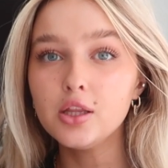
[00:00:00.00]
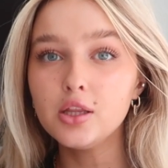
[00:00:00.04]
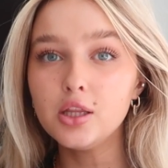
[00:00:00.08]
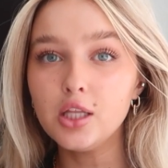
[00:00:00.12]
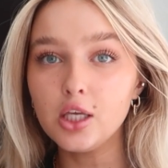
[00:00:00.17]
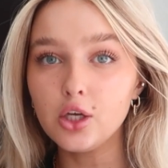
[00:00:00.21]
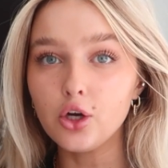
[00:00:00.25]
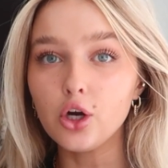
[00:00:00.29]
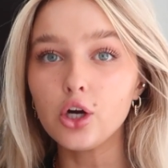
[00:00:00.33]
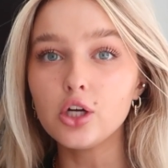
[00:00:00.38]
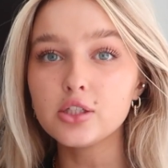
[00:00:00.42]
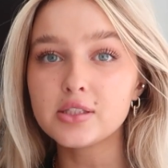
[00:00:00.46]

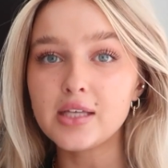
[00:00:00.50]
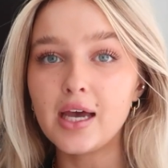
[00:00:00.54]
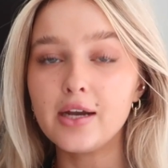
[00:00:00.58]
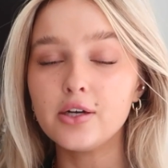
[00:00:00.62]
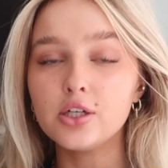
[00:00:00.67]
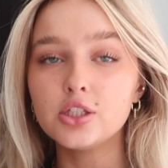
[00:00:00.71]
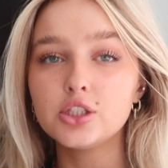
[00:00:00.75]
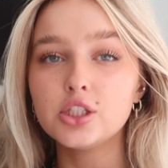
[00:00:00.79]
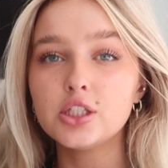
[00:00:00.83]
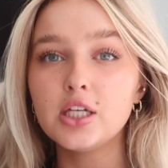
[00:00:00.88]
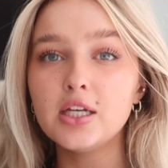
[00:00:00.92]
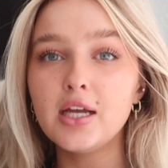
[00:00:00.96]
the girl's
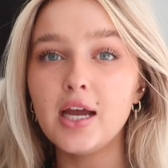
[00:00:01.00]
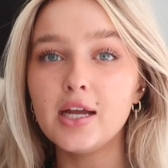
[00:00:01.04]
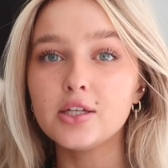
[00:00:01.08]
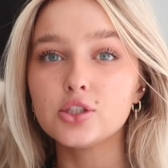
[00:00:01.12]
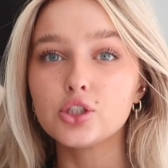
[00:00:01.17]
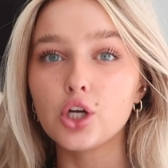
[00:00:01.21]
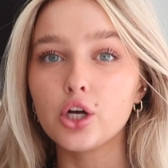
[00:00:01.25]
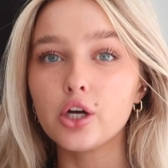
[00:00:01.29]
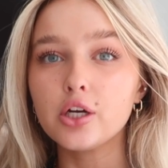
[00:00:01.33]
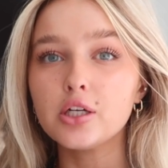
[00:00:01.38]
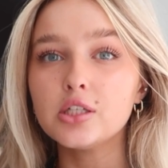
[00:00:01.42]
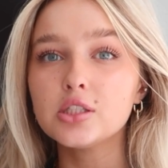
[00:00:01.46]
energy and
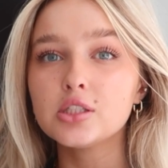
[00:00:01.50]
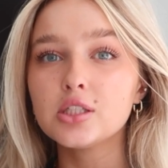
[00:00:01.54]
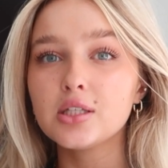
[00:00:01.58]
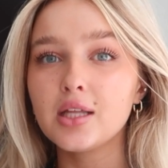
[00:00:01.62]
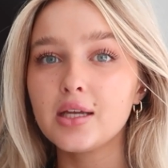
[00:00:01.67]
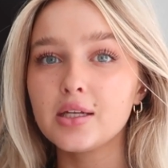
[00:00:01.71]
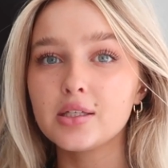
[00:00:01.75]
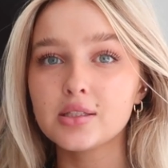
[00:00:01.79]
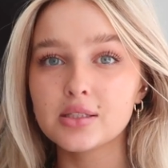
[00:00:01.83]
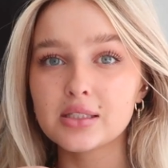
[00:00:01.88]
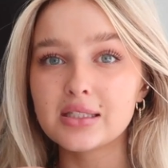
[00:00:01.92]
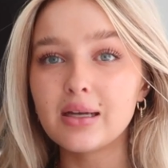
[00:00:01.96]
turn into like